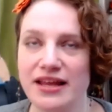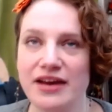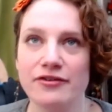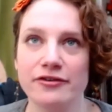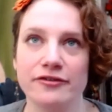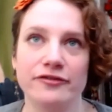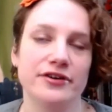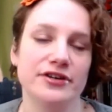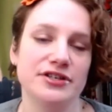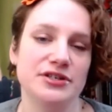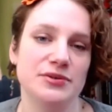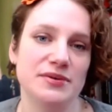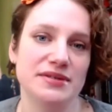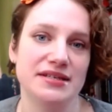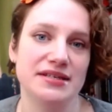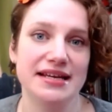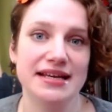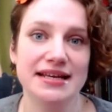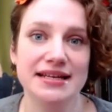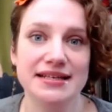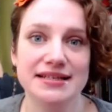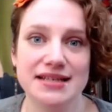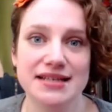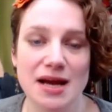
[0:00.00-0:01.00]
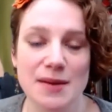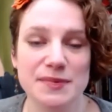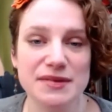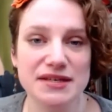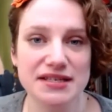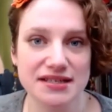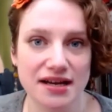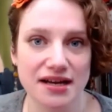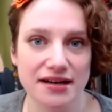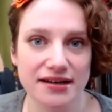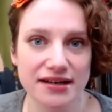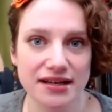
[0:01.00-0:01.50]
what they refer to as an
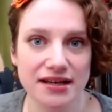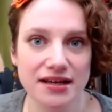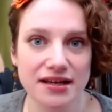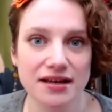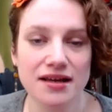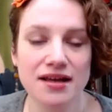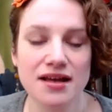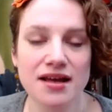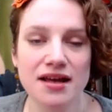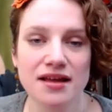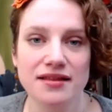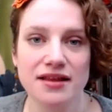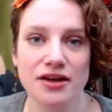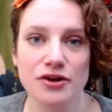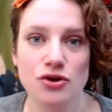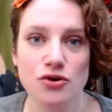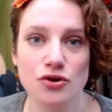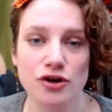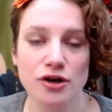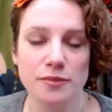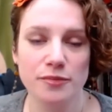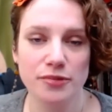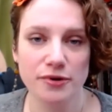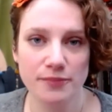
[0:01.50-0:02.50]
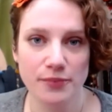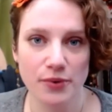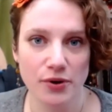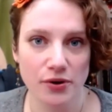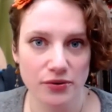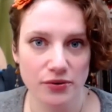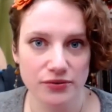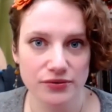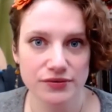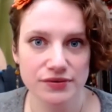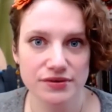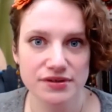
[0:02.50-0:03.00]
in-depth study that you could
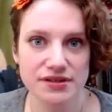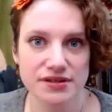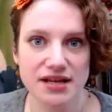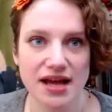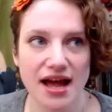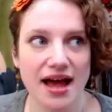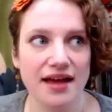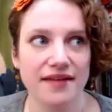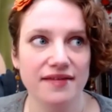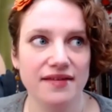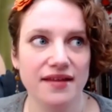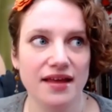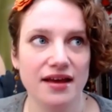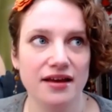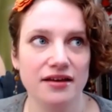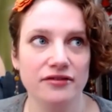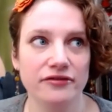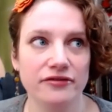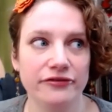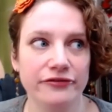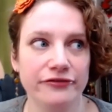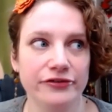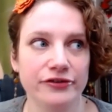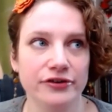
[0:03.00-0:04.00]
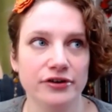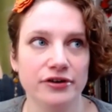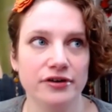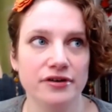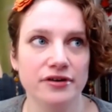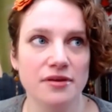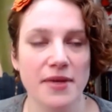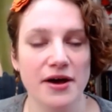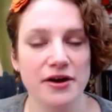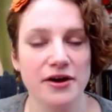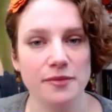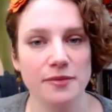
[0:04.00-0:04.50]
propose. And then
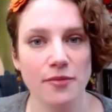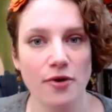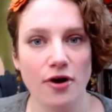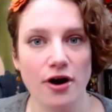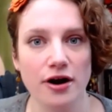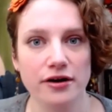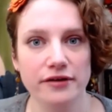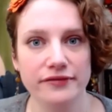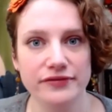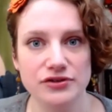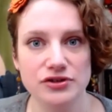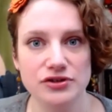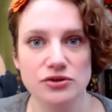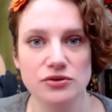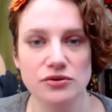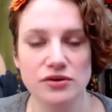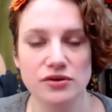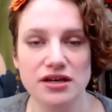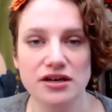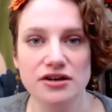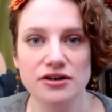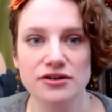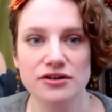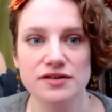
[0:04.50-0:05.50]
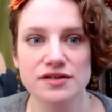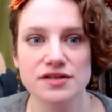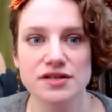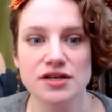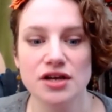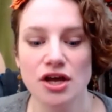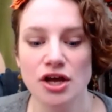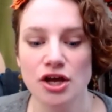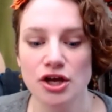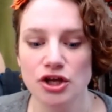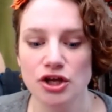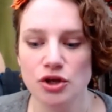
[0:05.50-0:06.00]
for the better part of 2
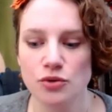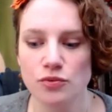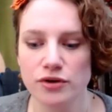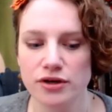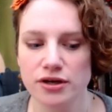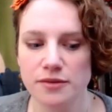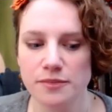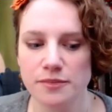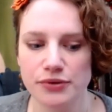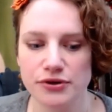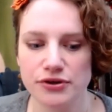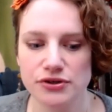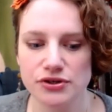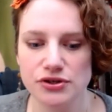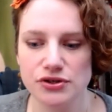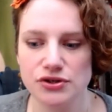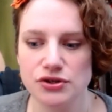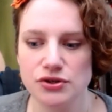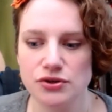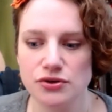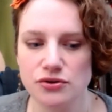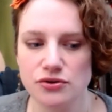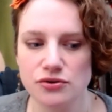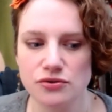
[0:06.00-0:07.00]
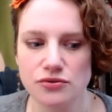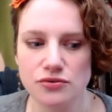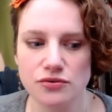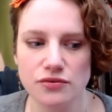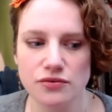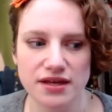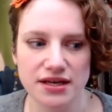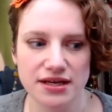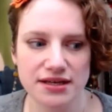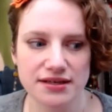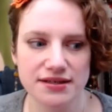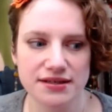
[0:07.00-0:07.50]
years, you would
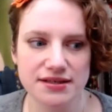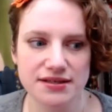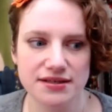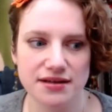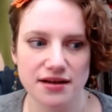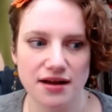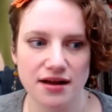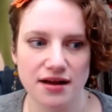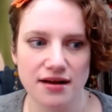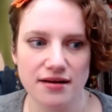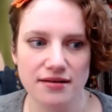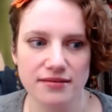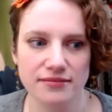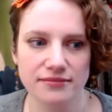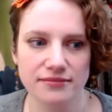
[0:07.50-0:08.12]
pursue this